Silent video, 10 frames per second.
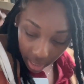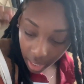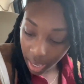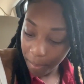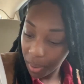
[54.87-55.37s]

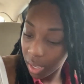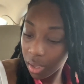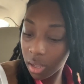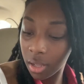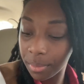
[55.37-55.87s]
that, but
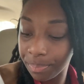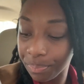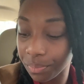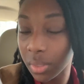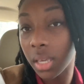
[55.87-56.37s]

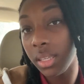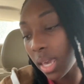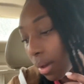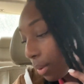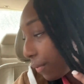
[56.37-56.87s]

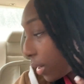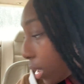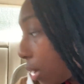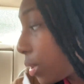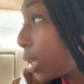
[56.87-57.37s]
yeah, we finna
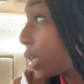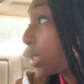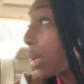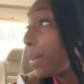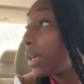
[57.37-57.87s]
go get us
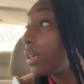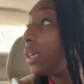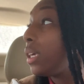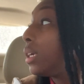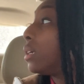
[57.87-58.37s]
something to
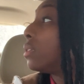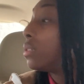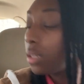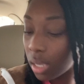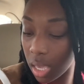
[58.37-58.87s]
eat.
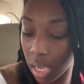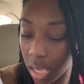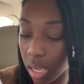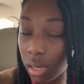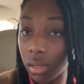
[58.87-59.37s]

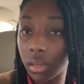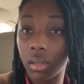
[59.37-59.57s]
And